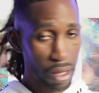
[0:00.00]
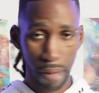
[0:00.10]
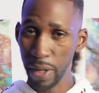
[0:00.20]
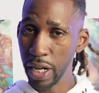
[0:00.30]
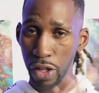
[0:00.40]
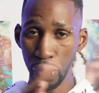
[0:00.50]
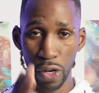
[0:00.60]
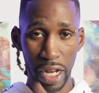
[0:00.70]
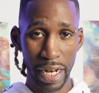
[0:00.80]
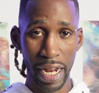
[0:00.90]
Because you
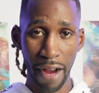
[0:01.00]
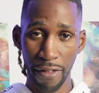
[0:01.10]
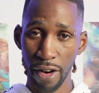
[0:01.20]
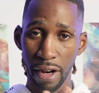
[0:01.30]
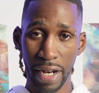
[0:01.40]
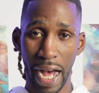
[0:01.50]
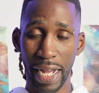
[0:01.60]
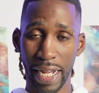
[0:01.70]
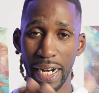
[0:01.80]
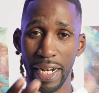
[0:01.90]
can never
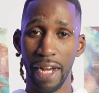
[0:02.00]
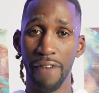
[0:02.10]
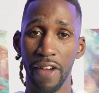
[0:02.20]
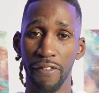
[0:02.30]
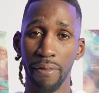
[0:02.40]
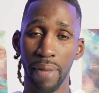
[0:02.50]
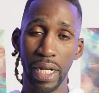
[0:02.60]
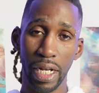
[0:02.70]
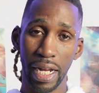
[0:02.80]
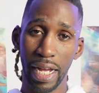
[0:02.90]
not get enough
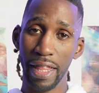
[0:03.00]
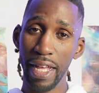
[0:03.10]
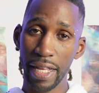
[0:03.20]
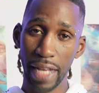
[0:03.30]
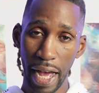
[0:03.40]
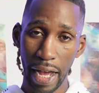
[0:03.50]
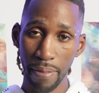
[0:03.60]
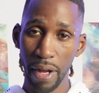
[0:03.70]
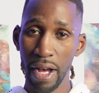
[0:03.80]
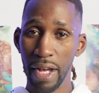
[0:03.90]
information in this
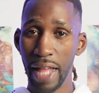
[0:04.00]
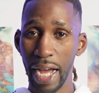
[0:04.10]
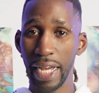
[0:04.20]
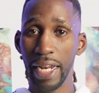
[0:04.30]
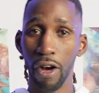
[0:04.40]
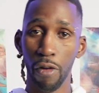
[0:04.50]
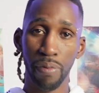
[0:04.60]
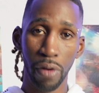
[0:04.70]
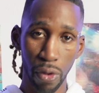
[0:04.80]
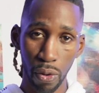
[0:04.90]
game that can help
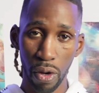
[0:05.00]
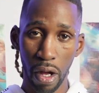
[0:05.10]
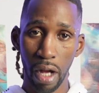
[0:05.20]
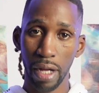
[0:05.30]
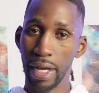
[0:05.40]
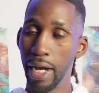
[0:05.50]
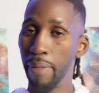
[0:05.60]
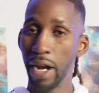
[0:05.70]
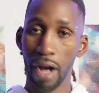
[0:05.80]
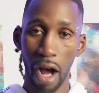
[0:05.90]
you get a
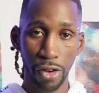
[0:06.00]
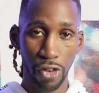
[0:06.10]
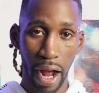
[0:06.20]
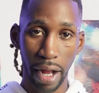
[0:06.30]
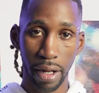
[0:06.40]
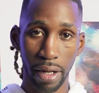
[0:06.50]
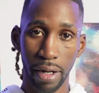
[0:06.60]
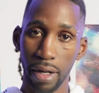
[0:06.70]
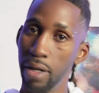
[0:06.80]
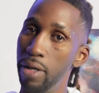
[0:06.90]
better contract.
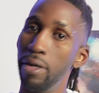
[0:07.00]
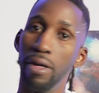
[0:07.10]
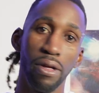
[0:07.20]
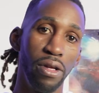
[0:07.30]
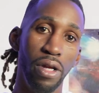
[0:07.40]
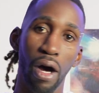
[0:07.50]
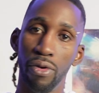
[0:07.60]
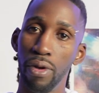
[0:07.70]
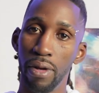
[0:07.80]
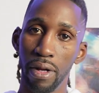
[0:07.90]
You
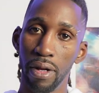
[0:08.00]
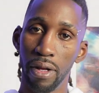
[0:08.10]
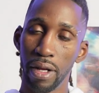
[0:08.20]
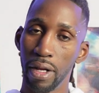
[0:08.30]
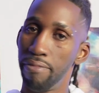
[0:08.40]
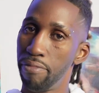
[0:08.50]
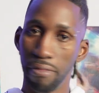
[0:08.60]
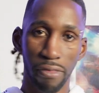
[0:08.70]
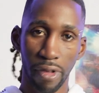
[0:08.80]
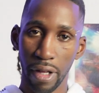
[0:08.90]
know,
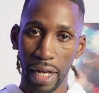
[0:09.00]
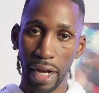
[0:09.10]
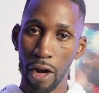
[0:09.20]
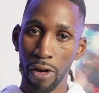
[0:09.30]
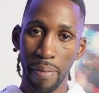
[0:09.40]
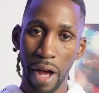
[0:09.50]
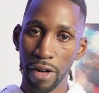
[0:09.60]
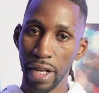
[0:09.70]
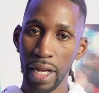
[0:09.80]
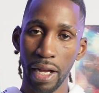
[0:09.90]
get it on a better
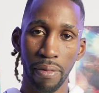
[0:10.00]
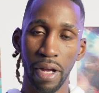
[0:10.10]
team.